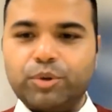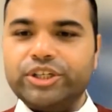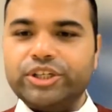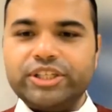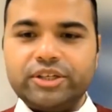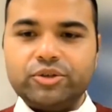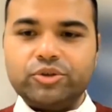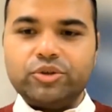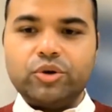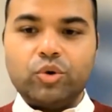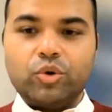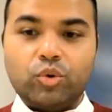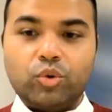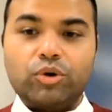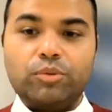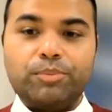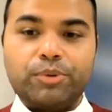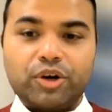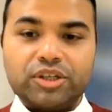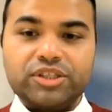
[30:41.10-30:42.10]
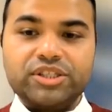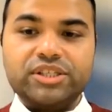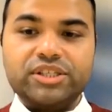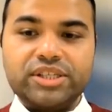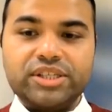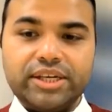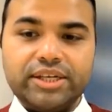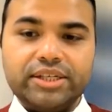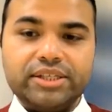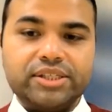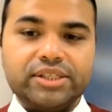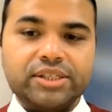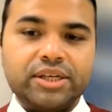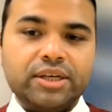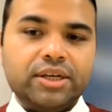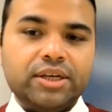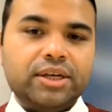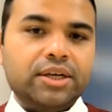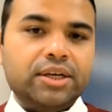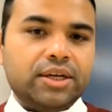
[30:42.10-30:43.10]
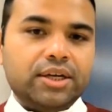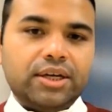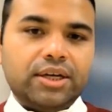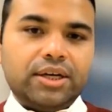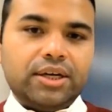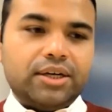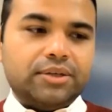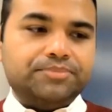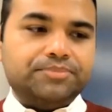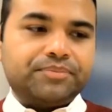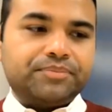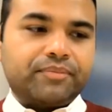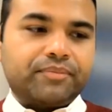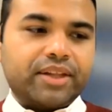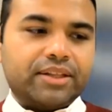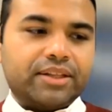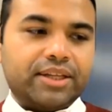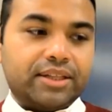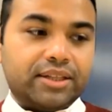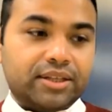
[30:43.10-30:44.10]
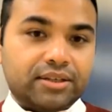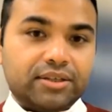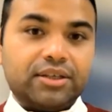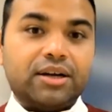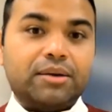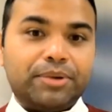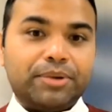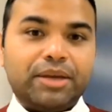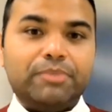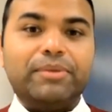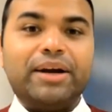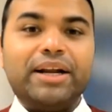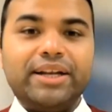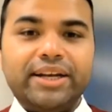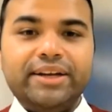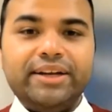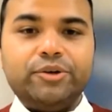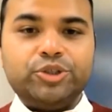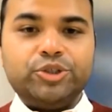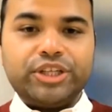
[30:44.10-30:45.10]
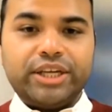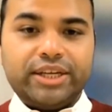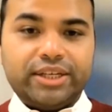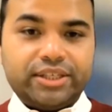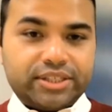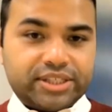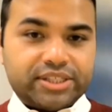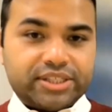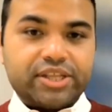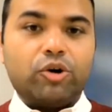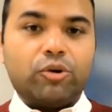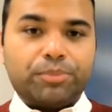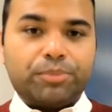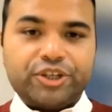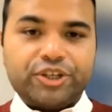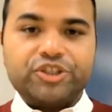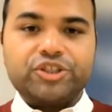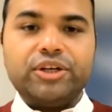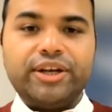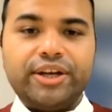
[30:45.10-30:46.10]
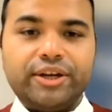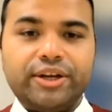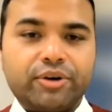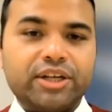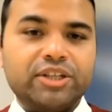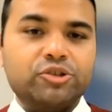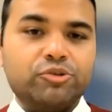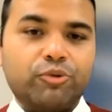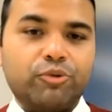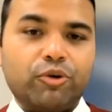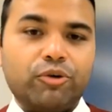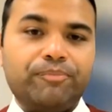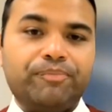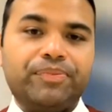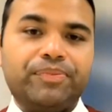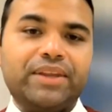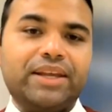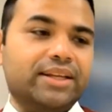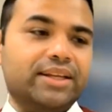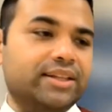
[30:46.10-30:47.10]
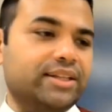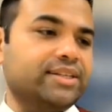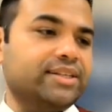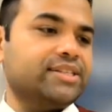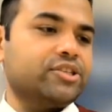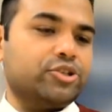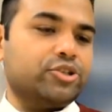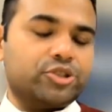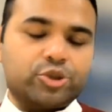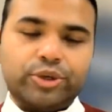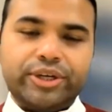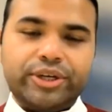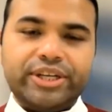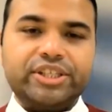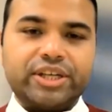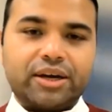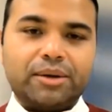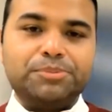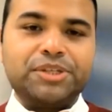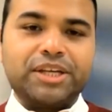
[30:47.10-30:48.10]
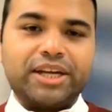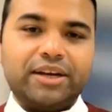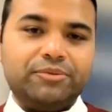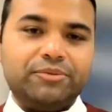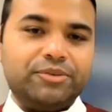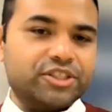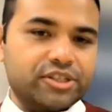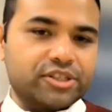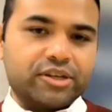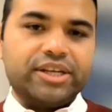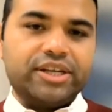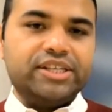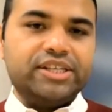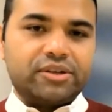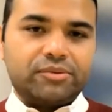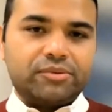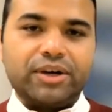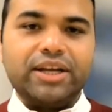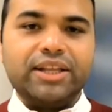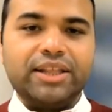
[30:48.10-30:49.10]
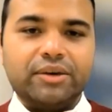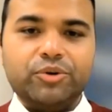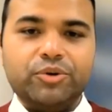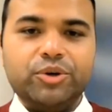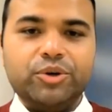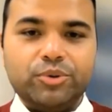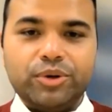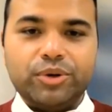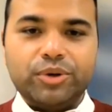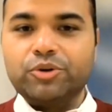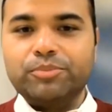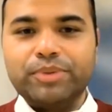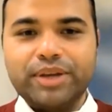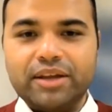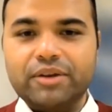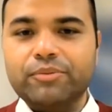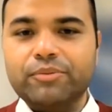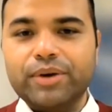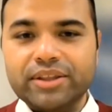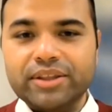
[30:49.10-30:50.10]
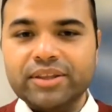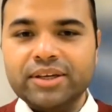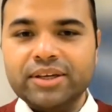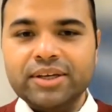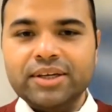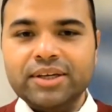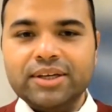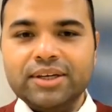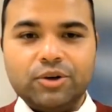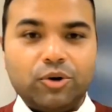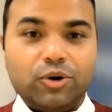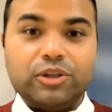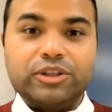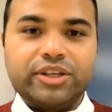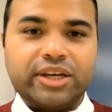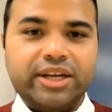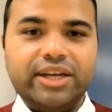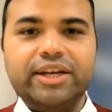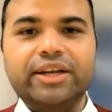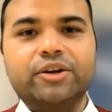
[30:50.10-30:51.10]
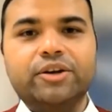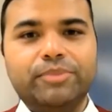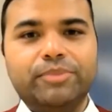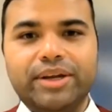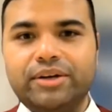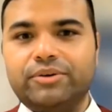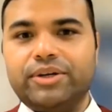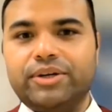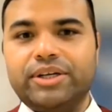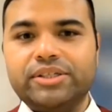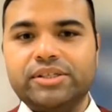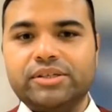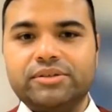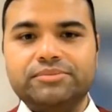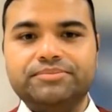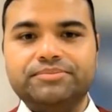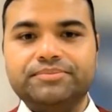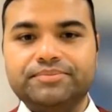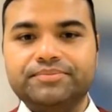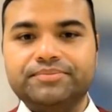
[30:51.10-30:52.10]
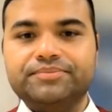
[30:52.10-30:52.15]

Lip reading: pointing to the core processes that the company might need to change as they operationally transform. And then there's a strategic upside, which is the reason why they would do it to begin with. All 3 need to be addressed.